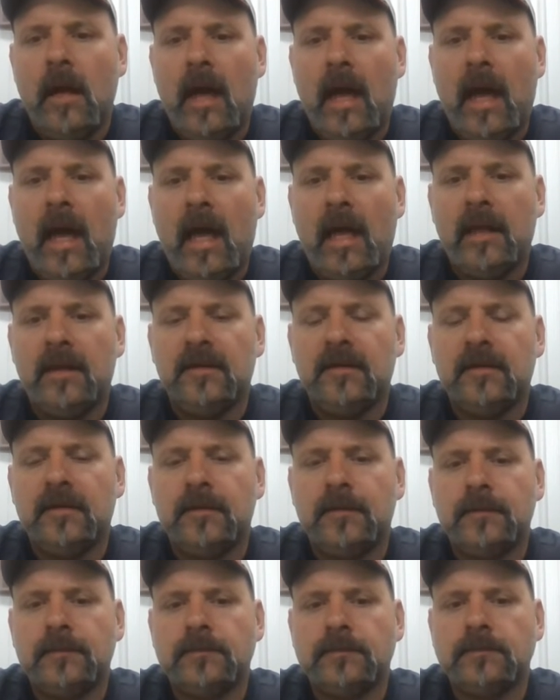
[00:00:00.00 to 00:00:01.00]
and
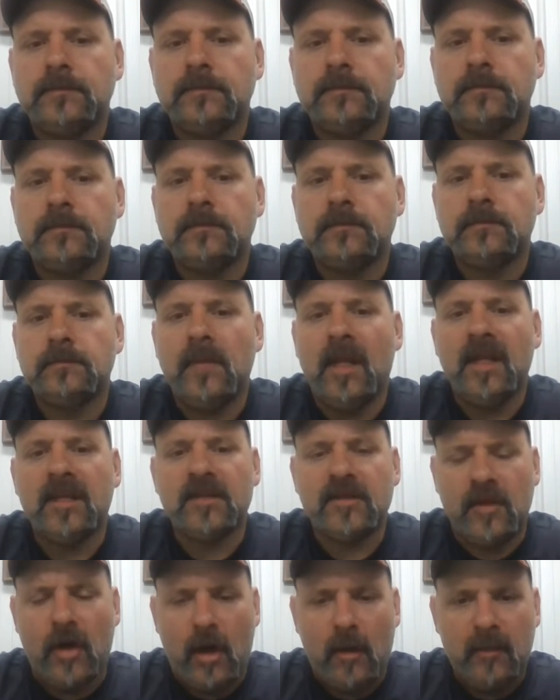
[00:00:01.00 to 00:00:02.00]
it
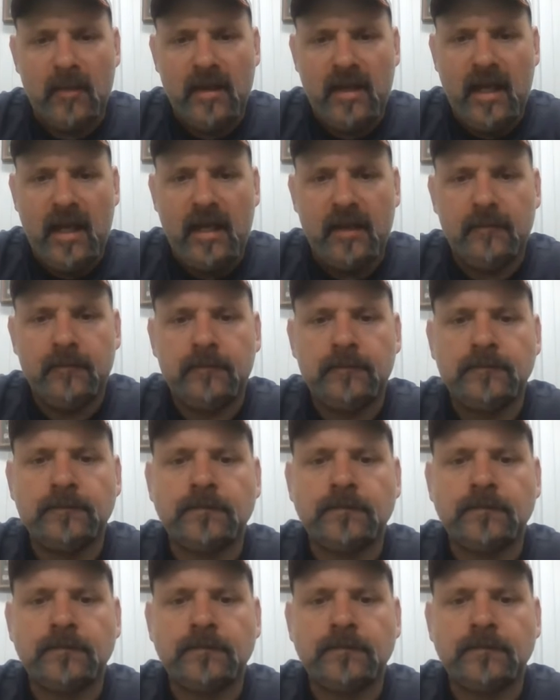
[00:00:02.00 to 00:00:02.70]
stopped me dead.